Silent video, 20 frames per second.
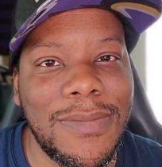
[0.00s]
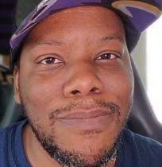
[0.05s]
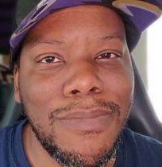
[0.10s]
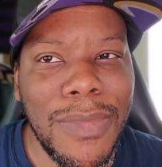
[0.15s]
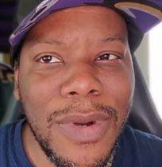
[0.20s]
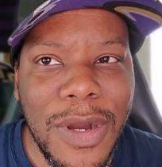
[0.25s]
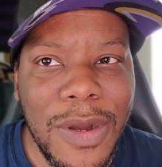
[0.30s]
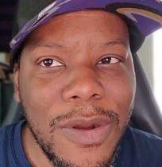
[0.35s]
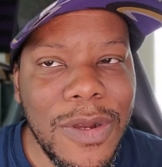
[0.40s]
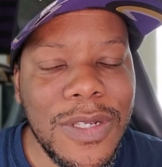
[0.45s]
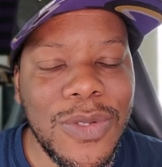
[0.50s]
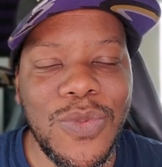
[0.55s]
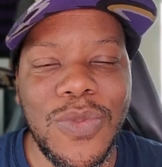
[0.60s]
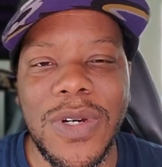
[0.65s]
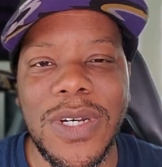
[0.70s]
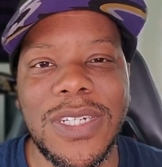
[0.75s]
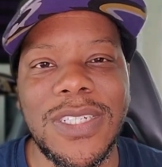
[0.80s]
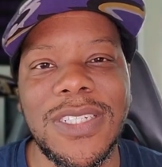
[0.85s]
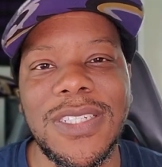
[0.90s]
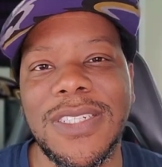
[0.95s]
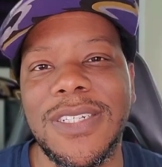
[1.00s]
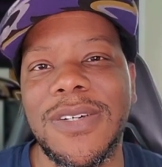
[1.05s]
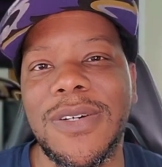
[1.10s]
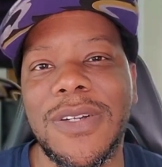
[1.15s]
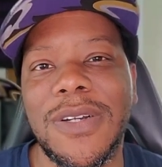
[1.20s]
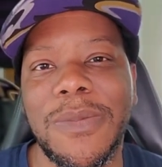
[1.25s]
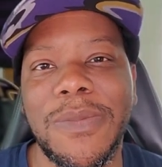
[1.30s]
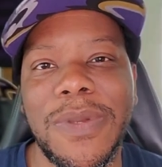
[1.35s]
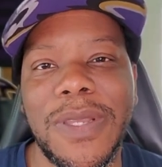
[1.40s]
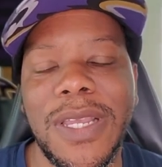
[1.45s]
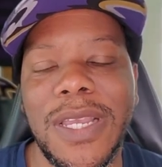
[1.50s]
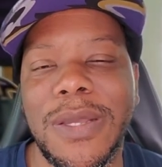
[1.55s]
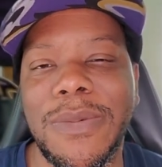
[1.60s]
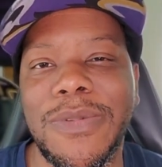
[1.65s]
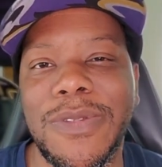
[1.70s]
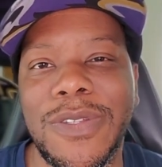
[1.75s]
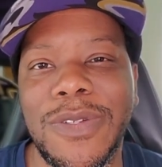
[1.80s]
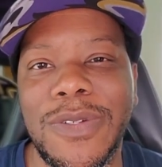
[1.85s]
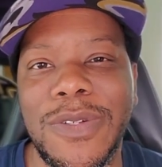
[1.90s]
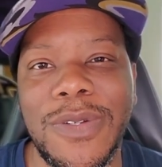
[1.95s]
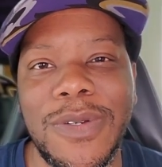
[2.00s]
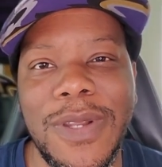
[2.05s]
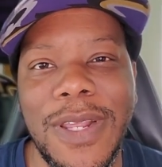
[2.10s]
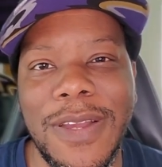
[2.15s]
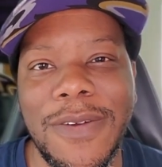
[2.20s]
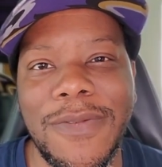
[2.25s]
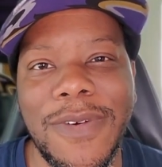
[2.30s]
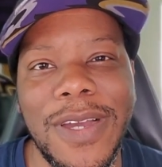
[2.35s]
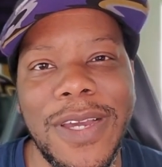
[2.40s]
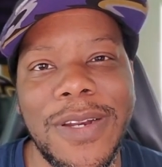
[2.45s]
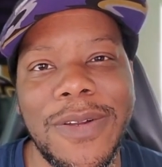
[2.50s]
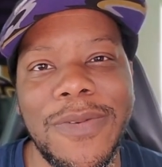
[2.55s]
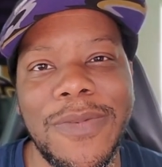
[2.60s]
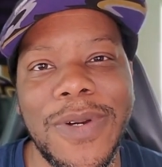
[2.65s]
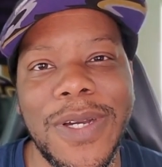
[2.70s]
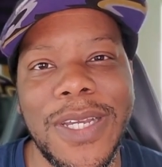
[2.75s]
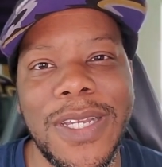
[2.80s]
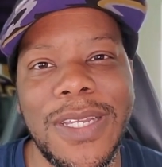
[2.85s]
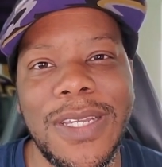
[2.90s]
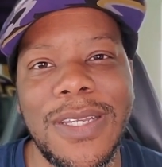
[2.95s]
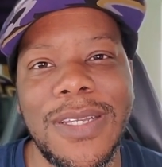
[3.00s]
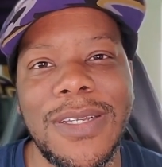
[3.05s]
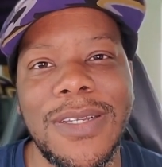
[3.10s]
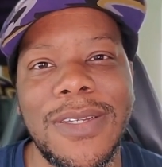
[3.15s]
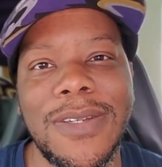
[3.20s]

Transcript: Murray, is going to be able to do that right away.